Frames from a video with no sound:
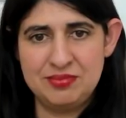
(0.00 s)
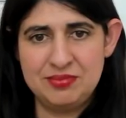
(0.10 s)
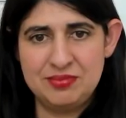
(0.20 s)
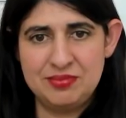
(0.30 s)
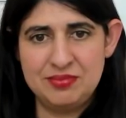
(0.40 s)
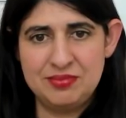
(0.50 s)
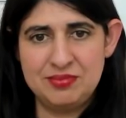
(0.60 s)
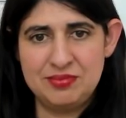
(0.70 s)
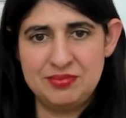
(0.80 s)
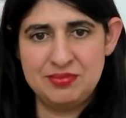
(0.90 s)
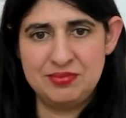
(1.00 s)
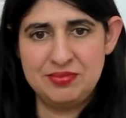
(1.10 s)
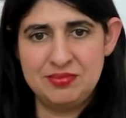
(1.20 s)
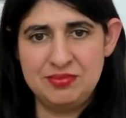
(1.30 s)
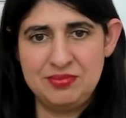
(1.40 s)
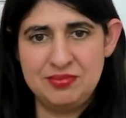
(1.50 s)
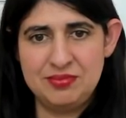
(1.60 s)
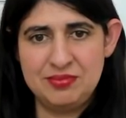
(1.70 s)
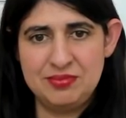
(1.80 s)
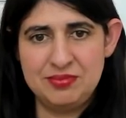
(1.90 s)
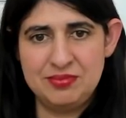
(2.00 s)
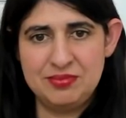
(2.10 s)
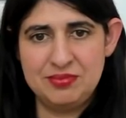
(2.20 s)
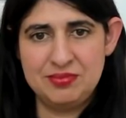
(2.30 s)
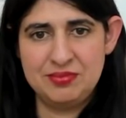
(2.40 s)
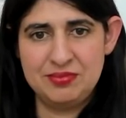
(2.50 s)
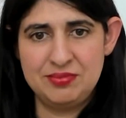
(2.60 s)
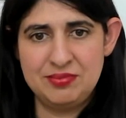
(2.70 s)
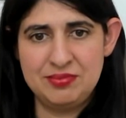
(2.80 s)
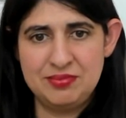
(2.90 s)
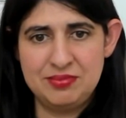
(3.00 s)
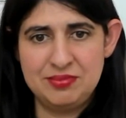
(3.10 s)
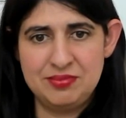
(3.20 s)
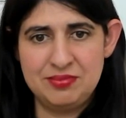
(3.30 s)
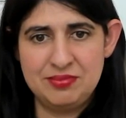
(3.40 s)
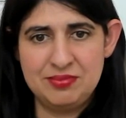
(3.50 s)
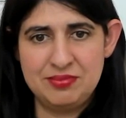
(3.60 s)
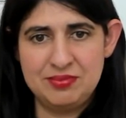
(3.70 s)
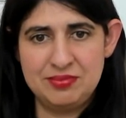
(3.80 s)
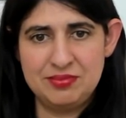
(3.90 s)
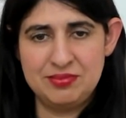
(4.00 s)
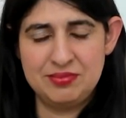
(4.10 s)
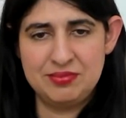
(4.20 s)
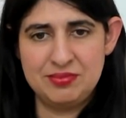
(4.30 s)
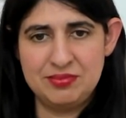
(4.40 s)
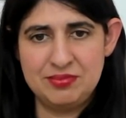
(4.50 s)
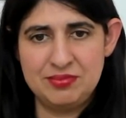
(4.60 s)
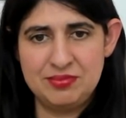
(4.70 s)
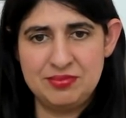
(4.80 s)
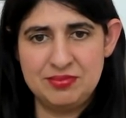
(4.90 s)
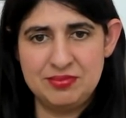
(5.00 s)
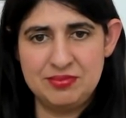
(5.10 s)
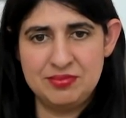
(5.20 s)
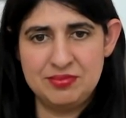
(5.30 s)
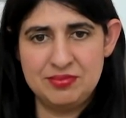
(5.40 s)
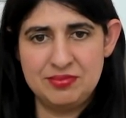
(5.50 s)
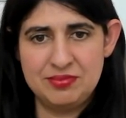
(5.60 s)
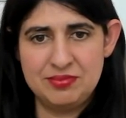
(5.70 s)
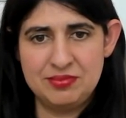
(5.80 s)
The person shown says nothing.